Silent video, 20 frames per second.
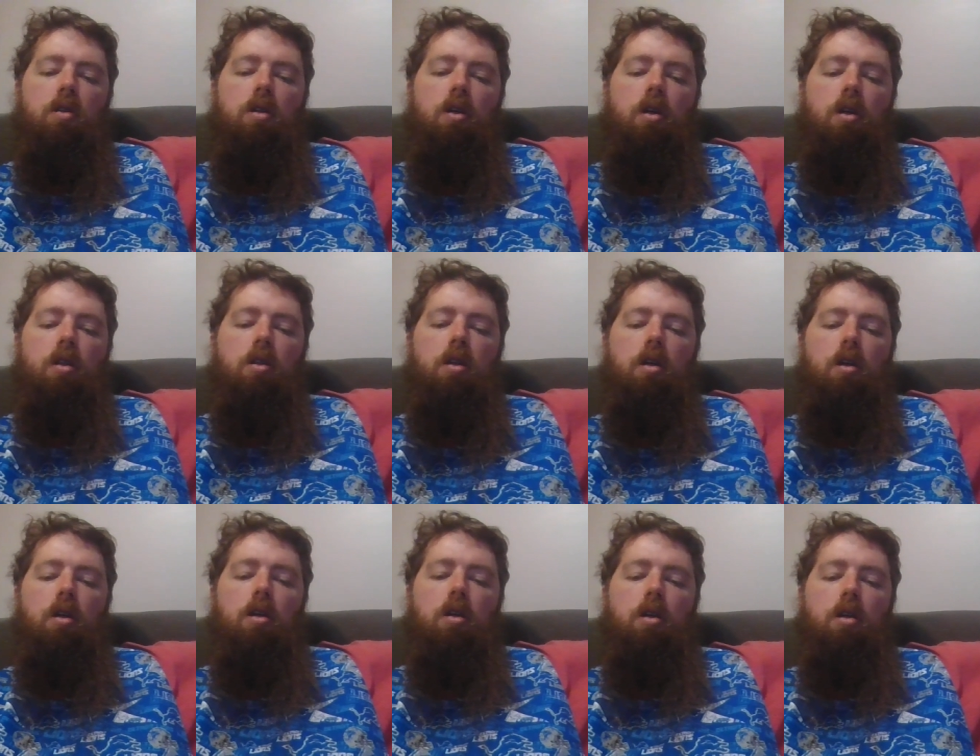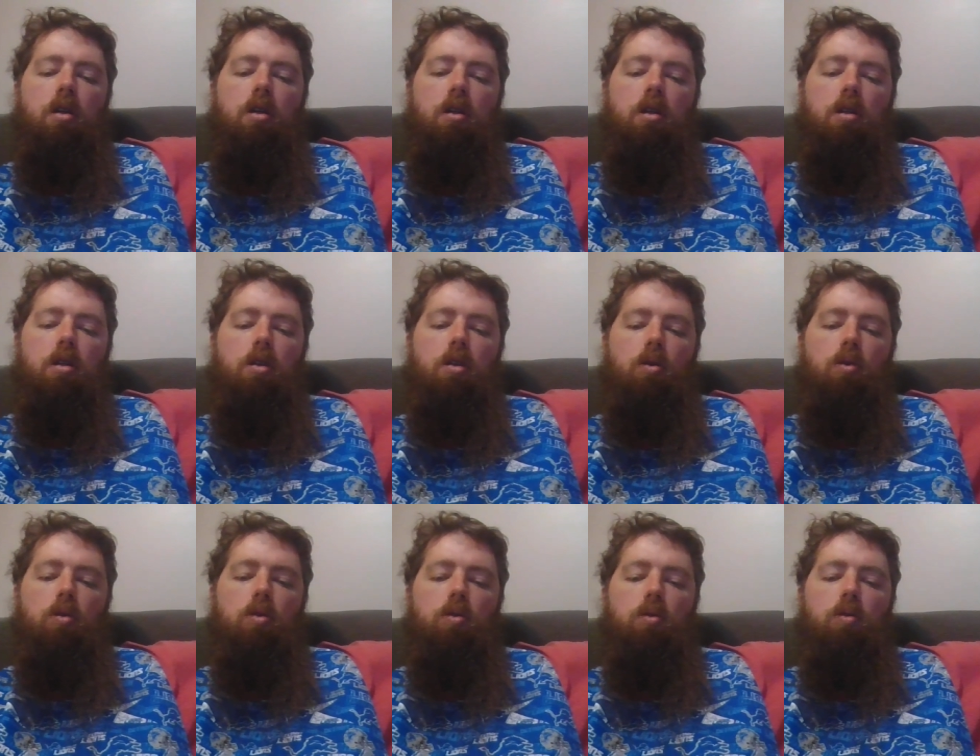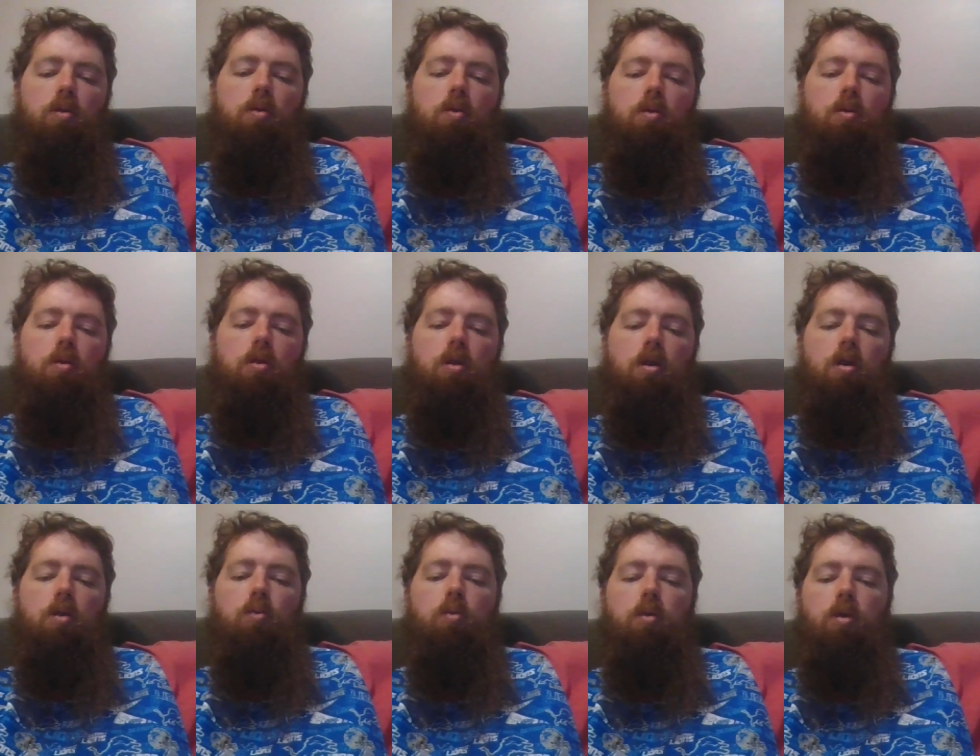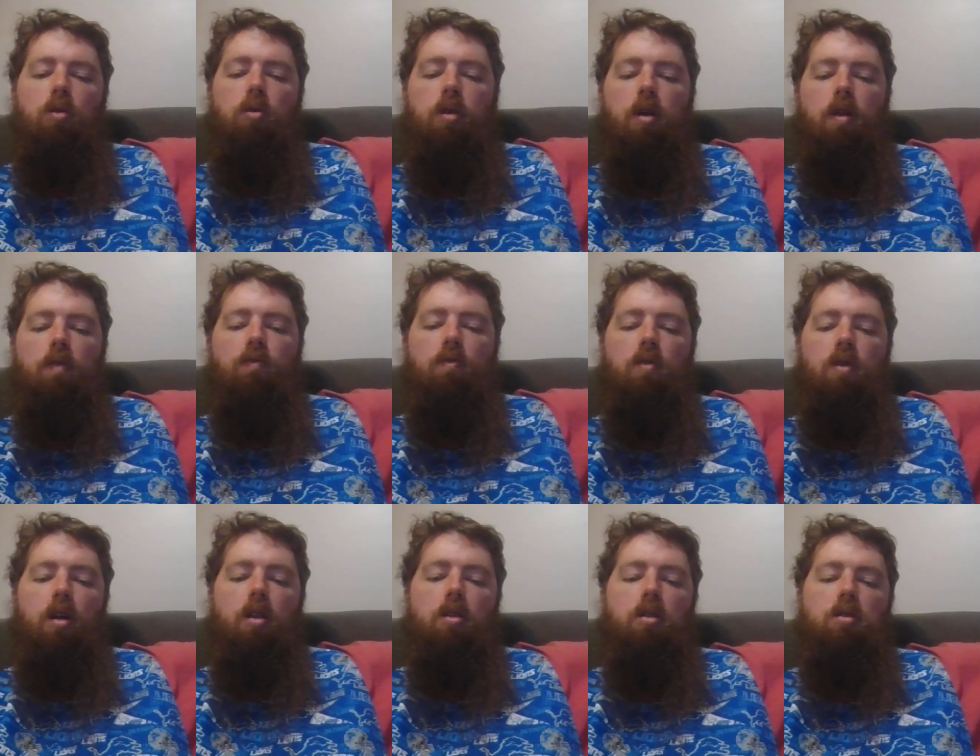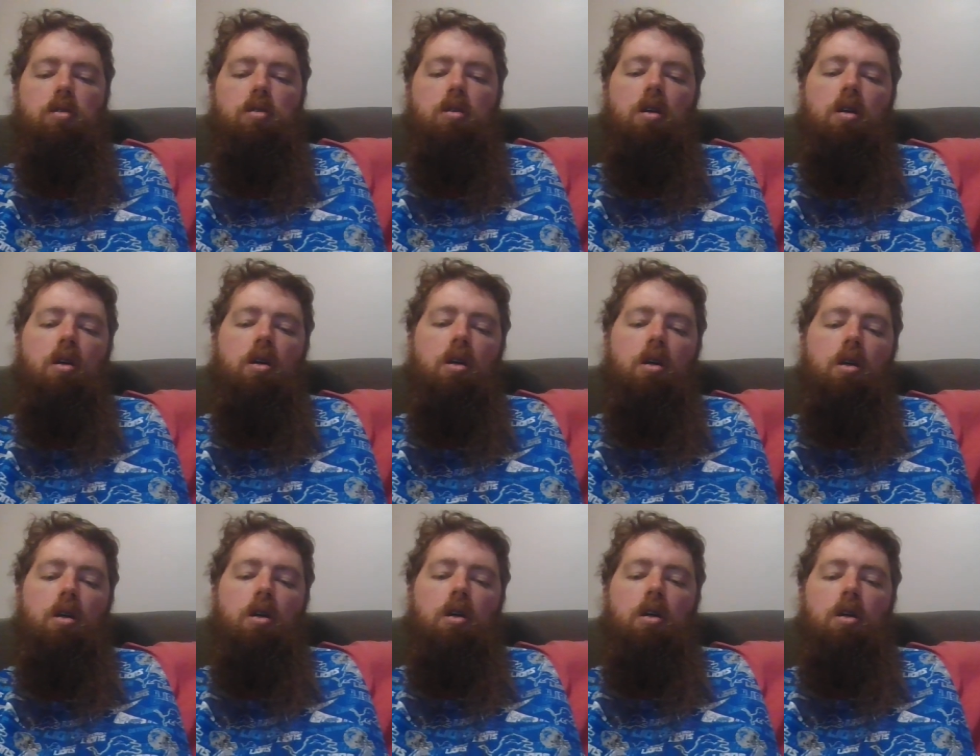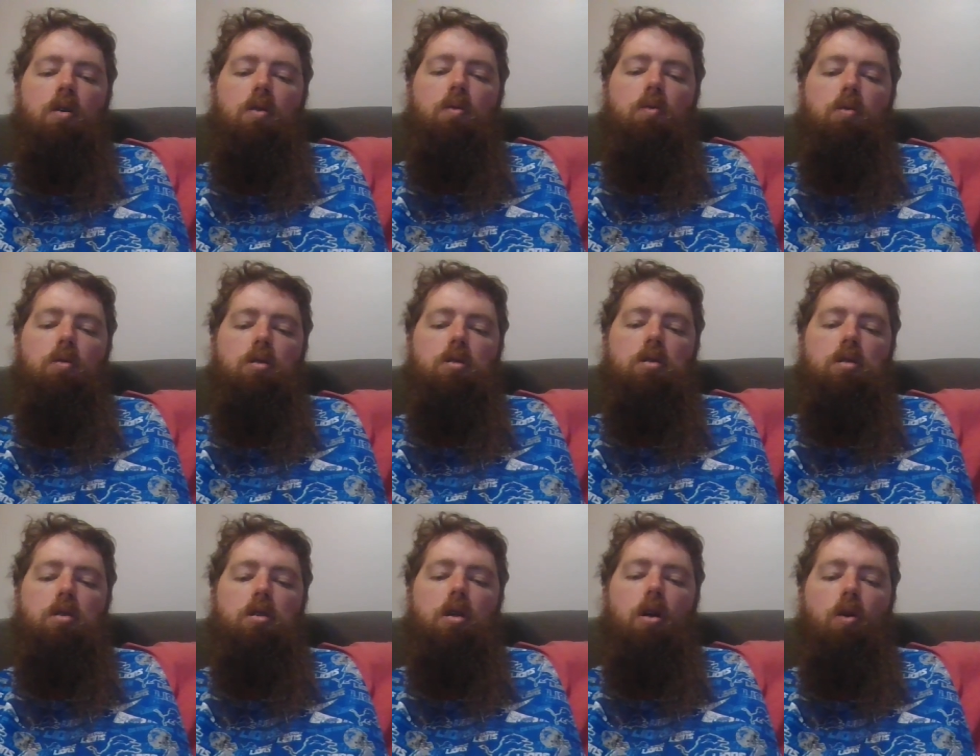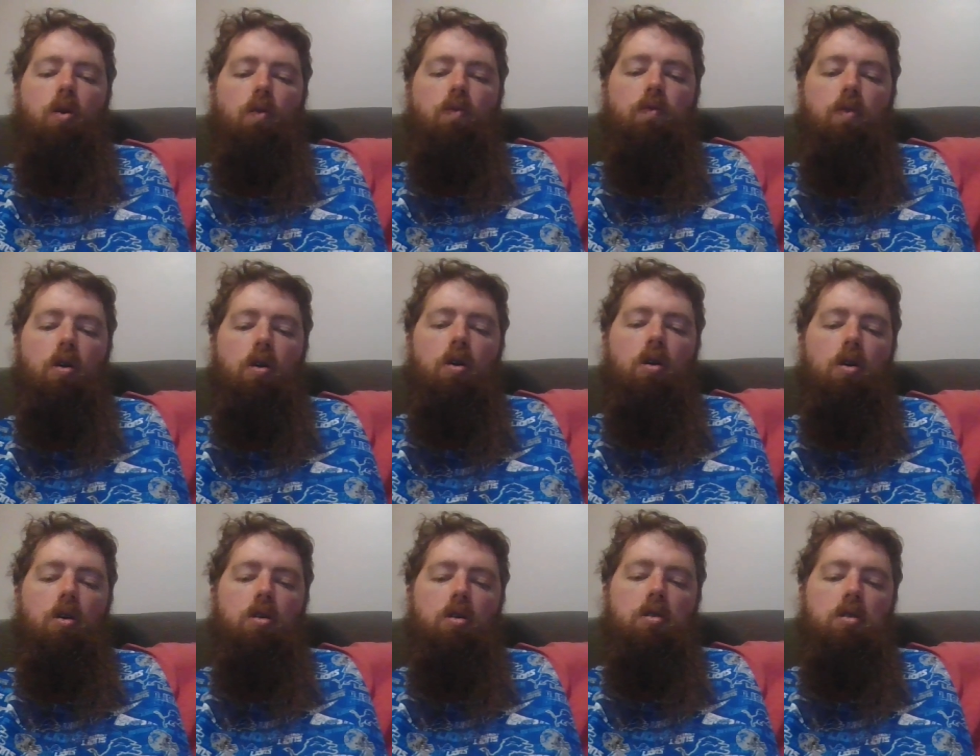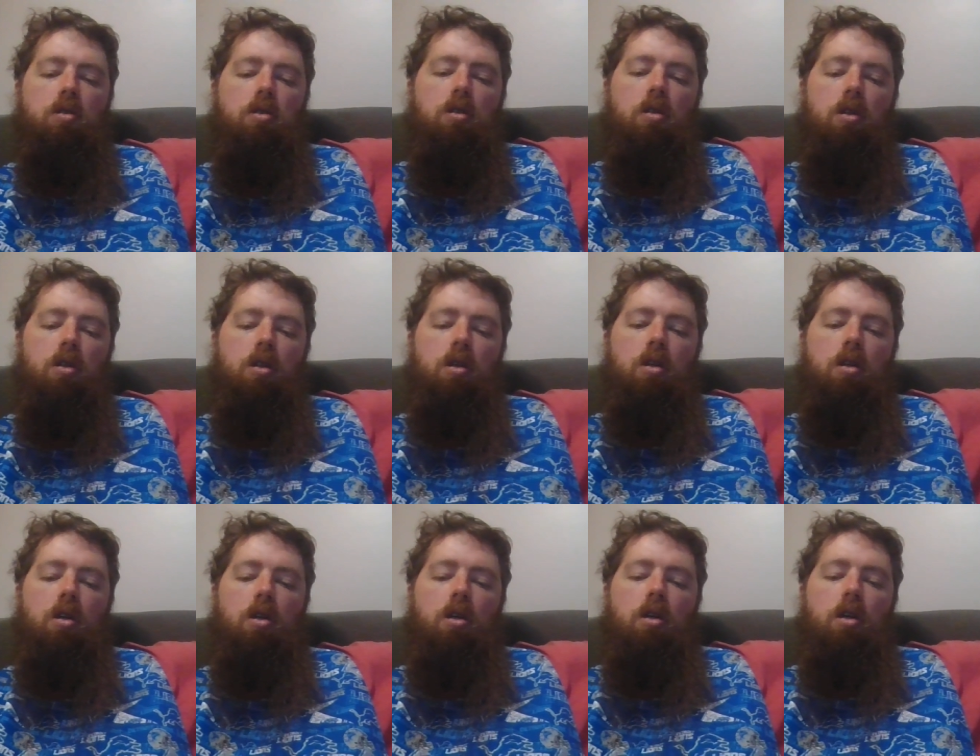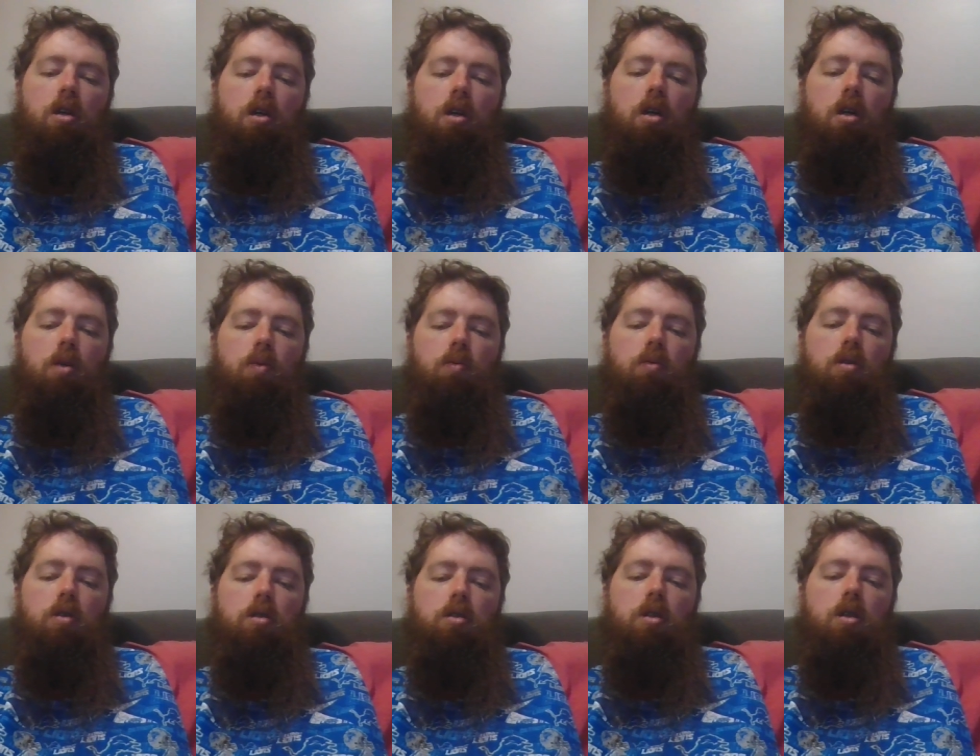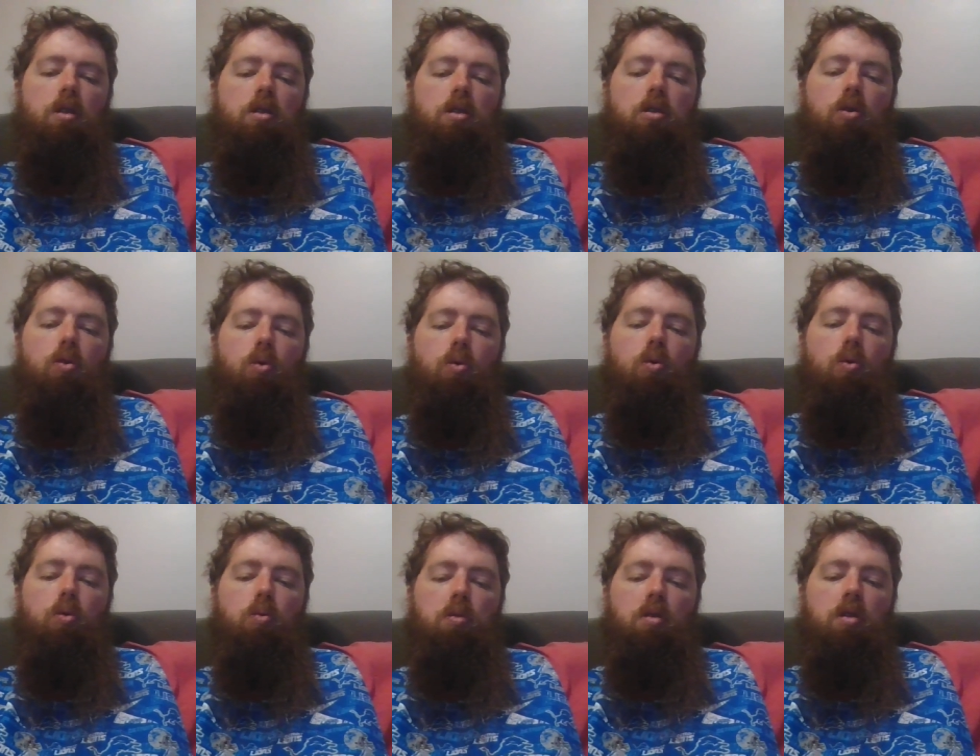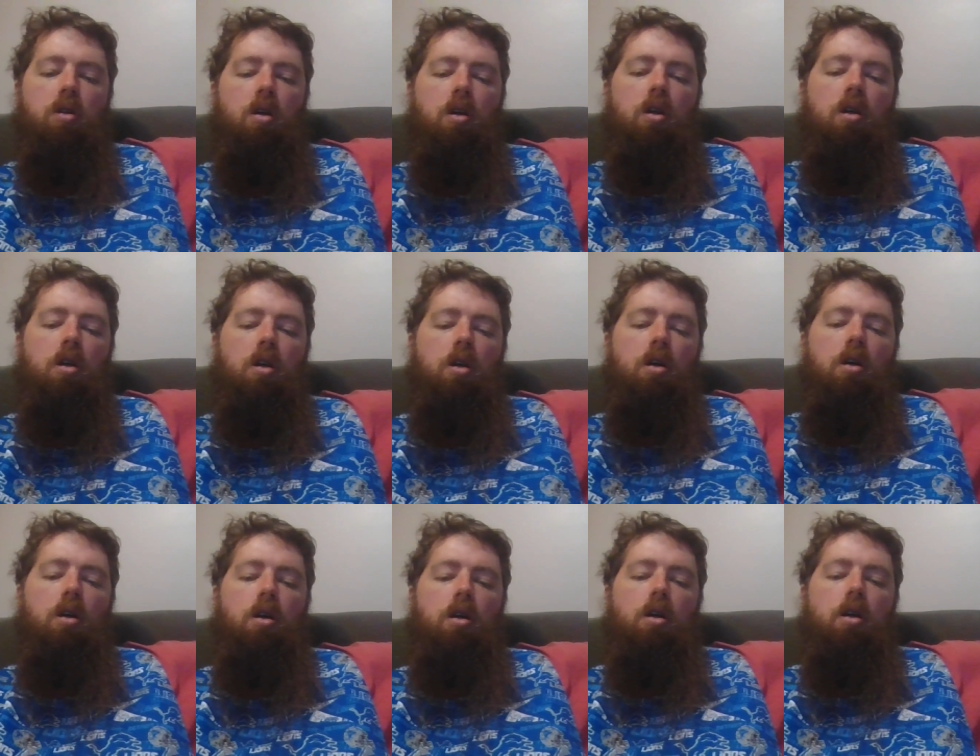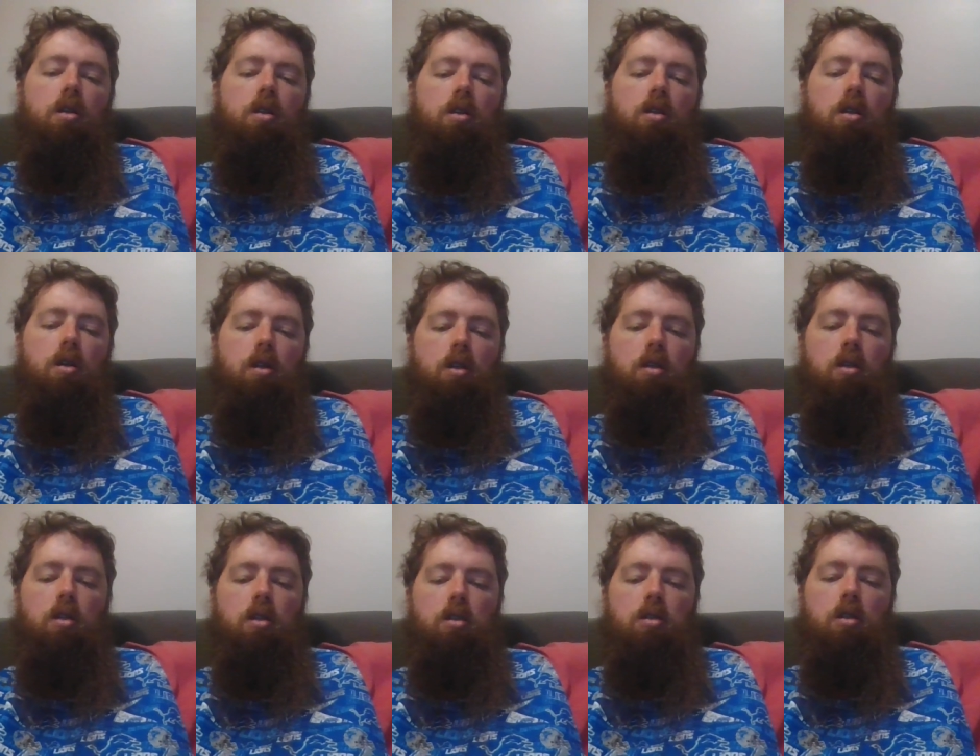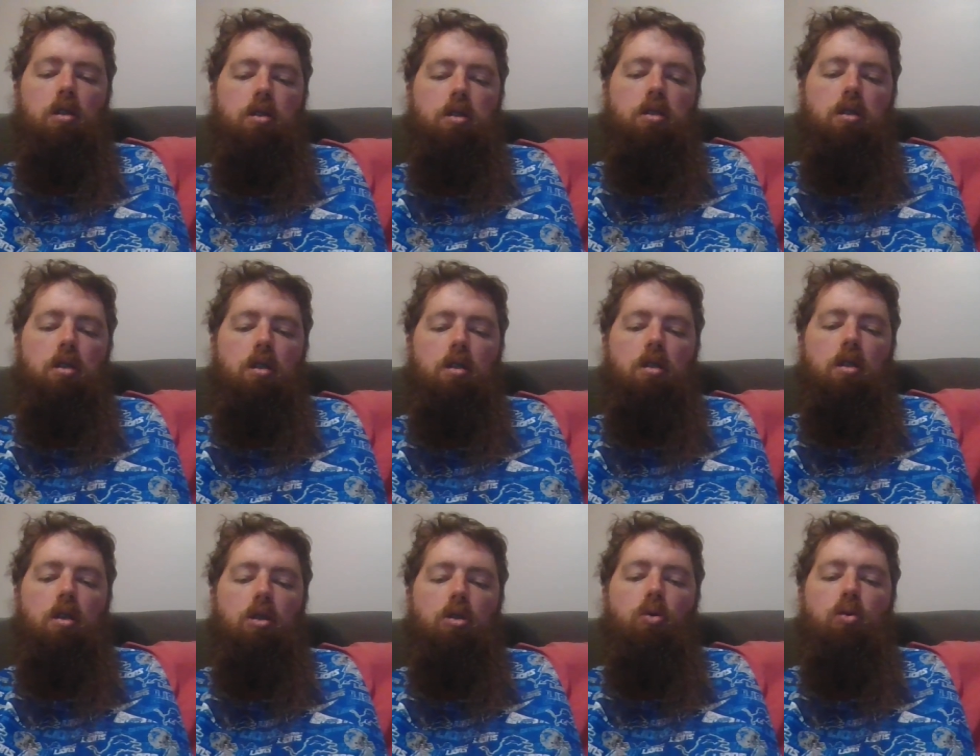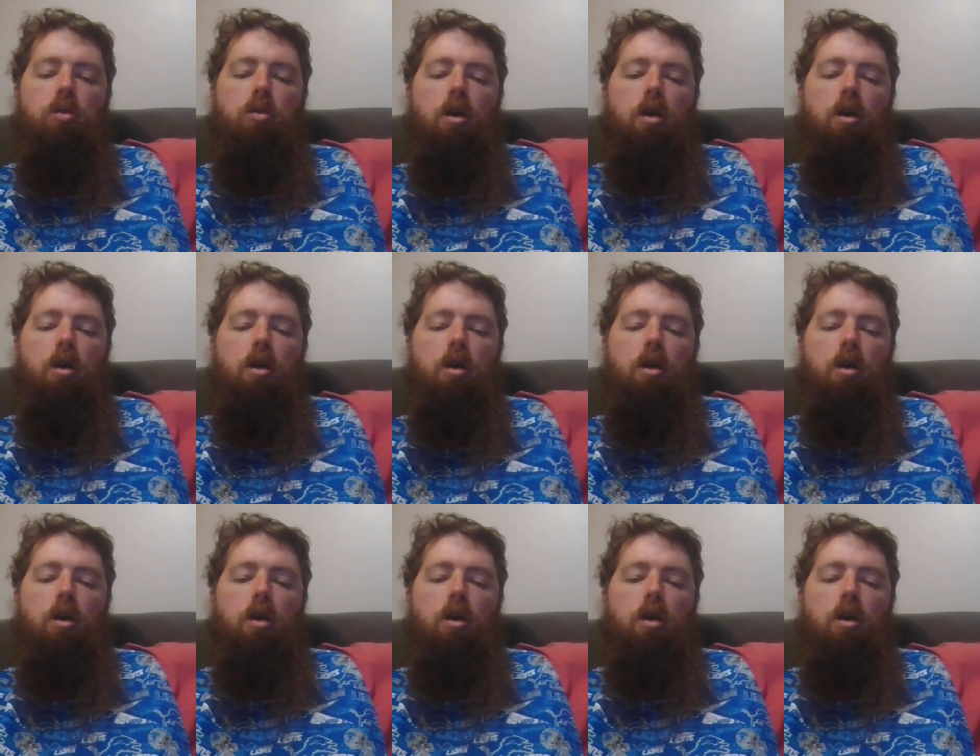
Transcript: that, that you know the the real name for that is was Yehovah. You know, when it says Lord with and like the, such as in the New